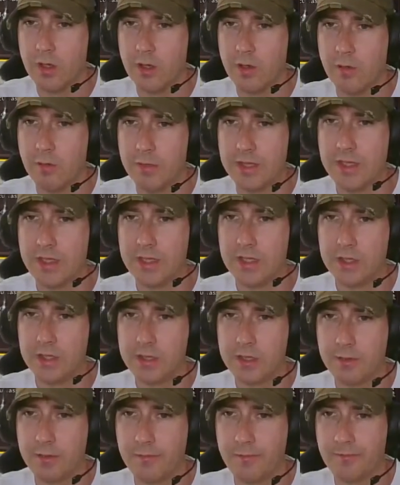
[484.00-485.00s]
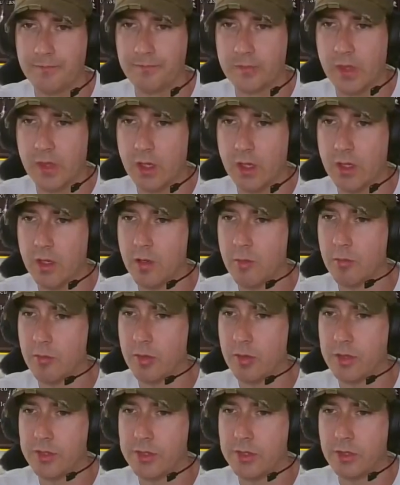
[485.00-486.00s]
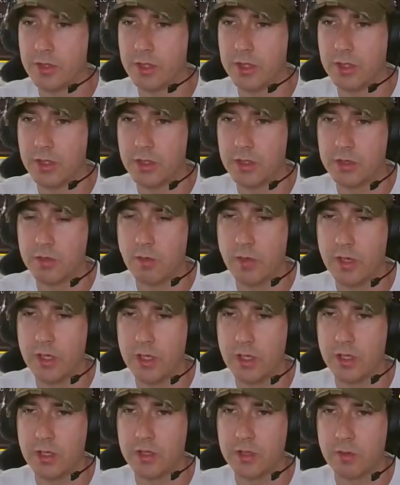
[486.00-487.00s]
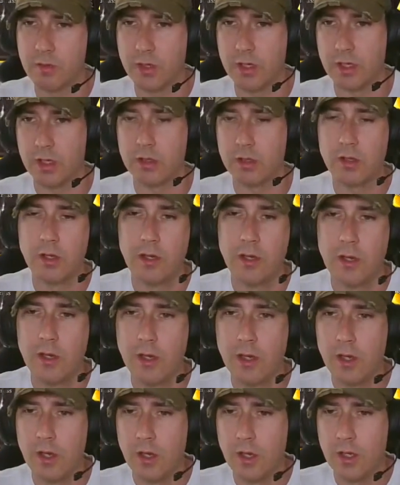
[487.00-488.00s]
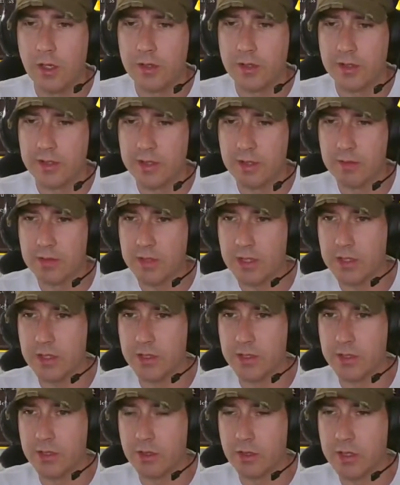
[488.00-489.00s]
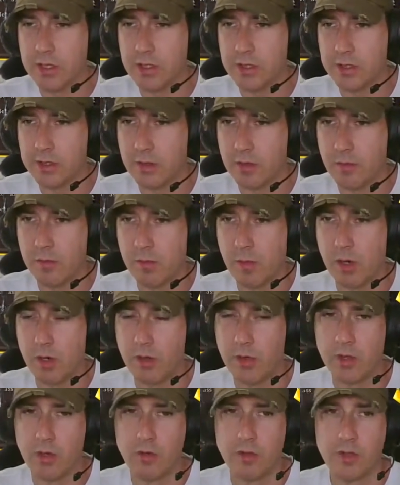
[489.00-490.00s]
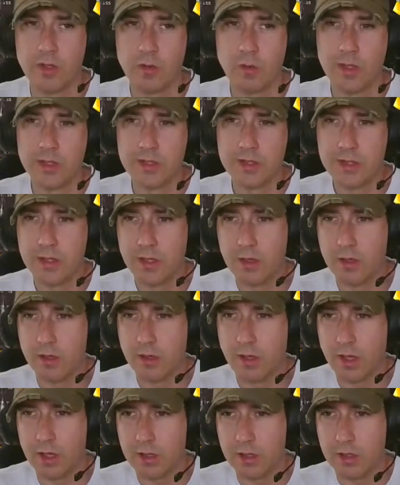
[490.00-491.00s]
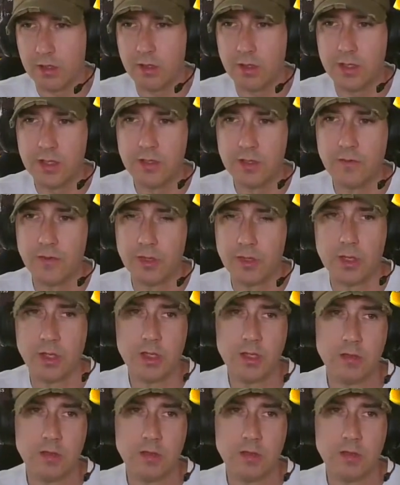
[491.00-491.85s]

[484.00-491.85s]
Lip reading: meads. Boar jerky, 20 and 20. So it seems like the jerkies are the only ones that are like even